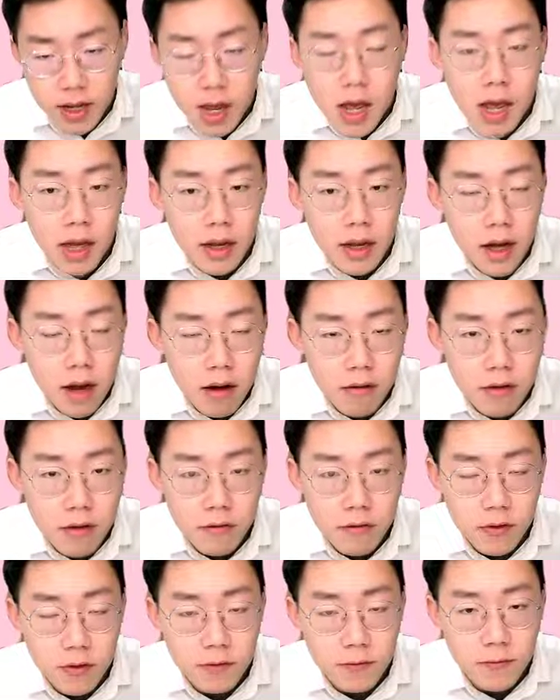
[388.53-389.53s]
and
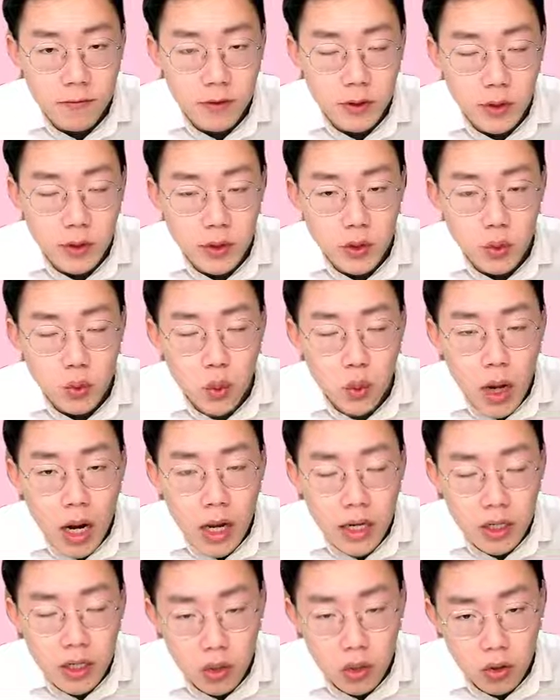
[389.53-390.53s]
however for the
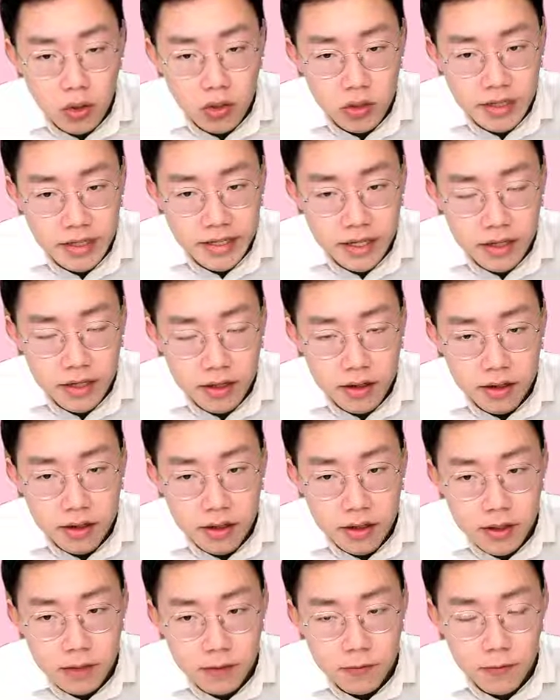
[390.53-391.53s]
y coordinate
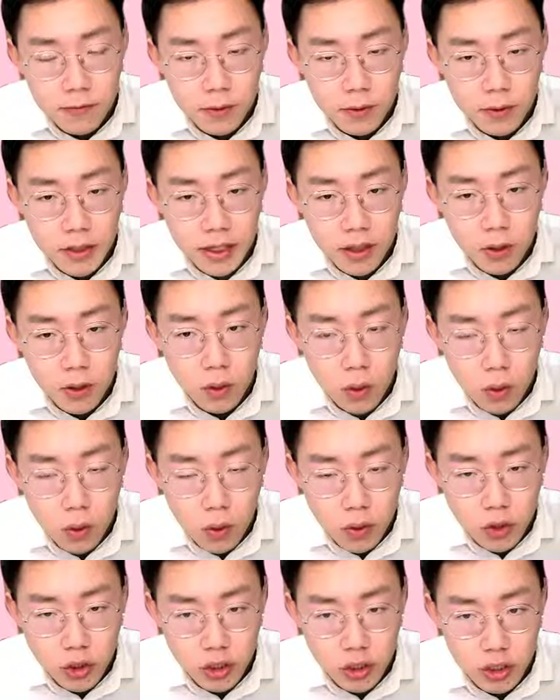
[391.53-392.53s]
for the
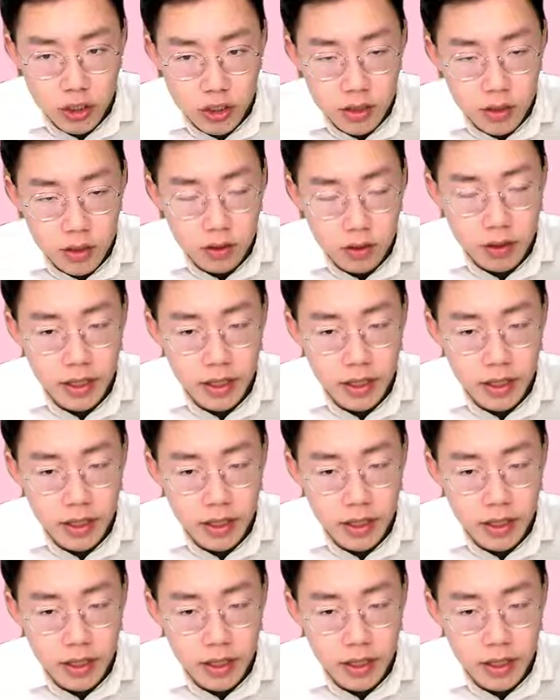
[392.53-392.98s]
quadrant,